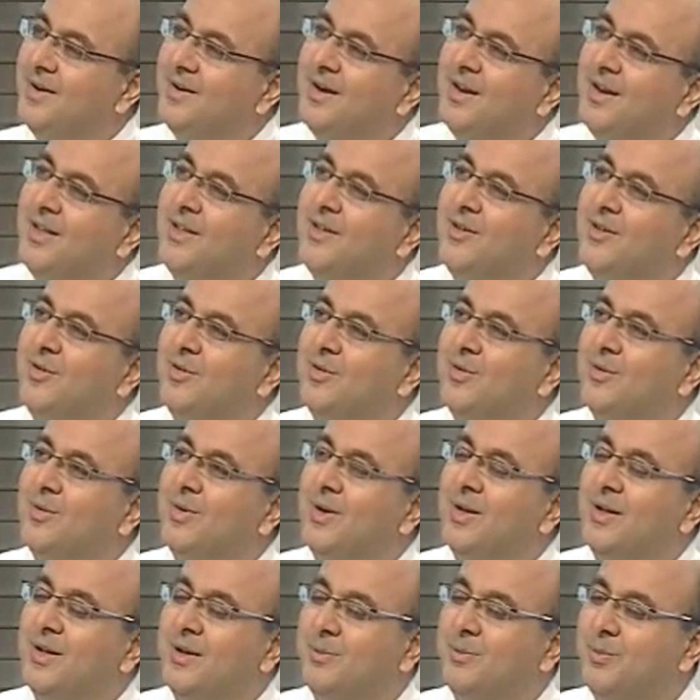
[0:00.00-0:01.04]
are
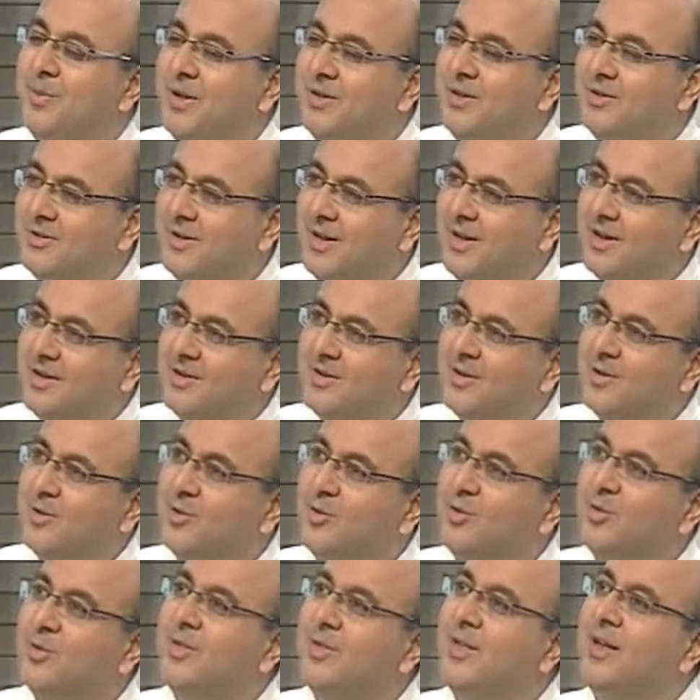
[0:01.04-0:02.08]
breast cancer
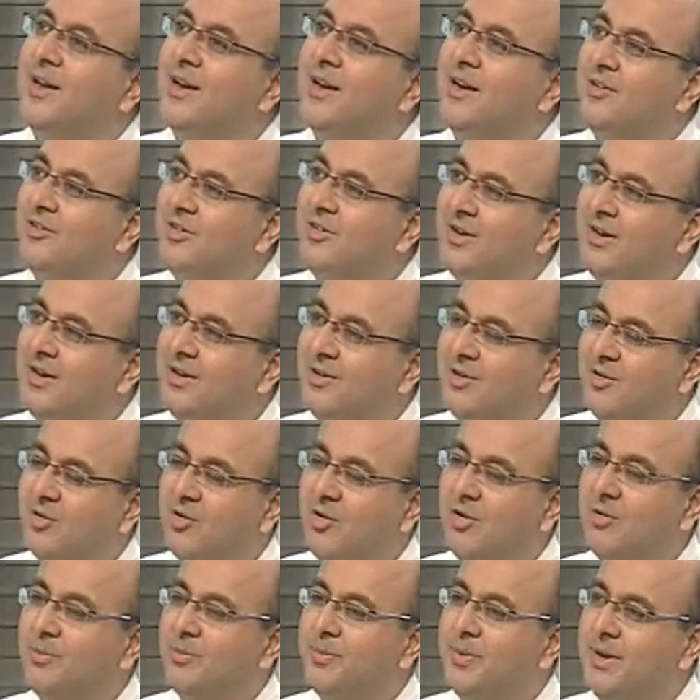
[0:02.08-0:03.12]
associated genes
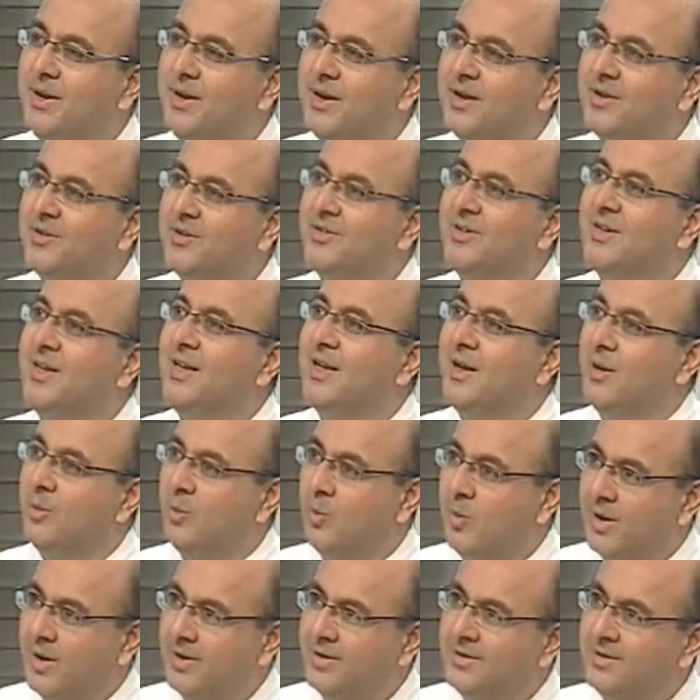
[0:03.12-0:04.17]
called
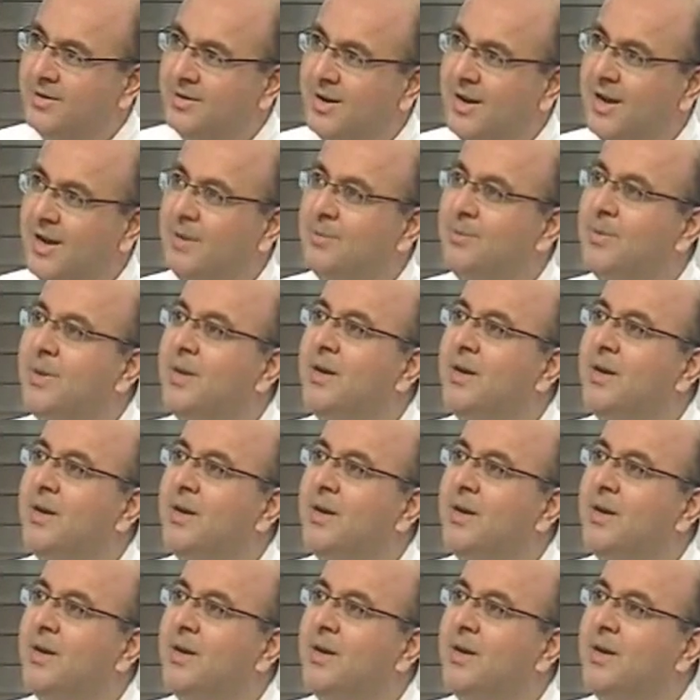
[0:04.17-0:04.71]
BRCA1 and